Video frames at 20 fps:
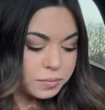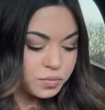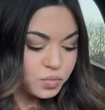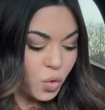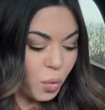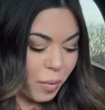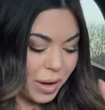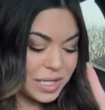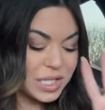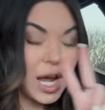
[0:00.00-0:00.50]

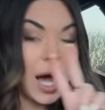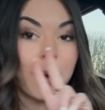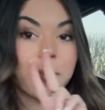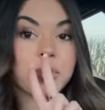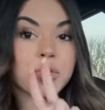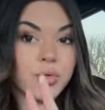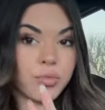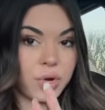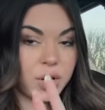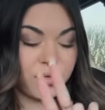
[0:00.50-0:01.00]
My top
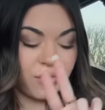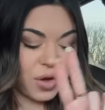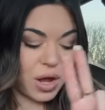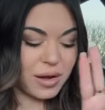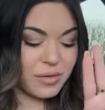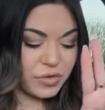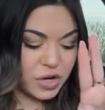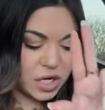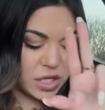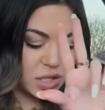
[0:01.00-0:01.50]
3
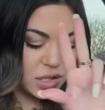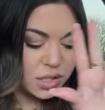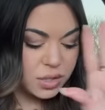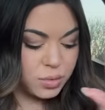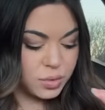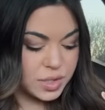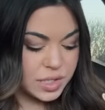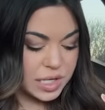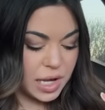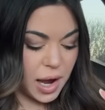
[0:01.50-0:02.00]
favorites,
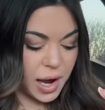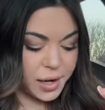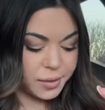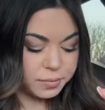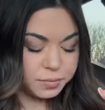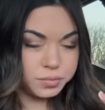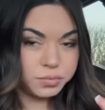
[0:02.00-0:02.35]
we'll say.